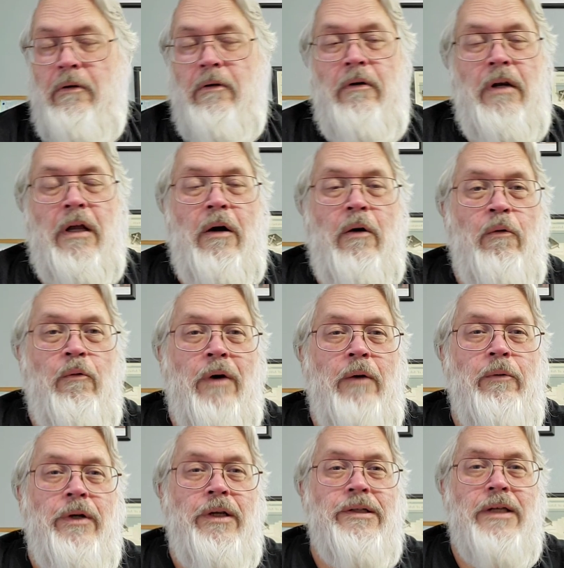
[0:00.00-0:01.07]
Now, why
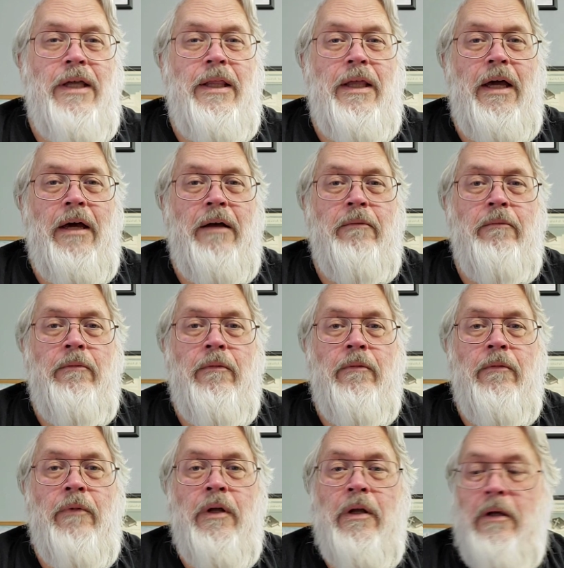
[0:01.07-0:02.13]
would he say that?
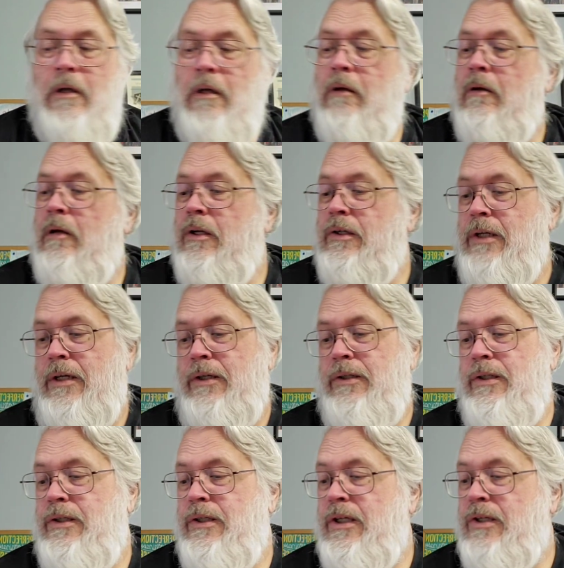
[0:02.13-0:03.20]

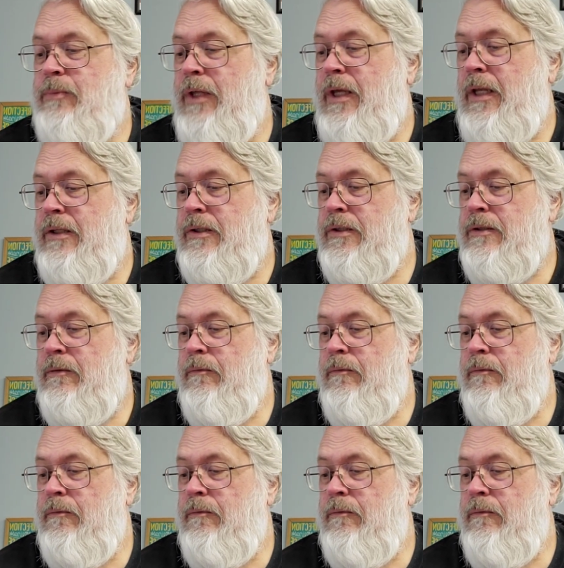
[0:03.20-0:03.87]
Genesis explains.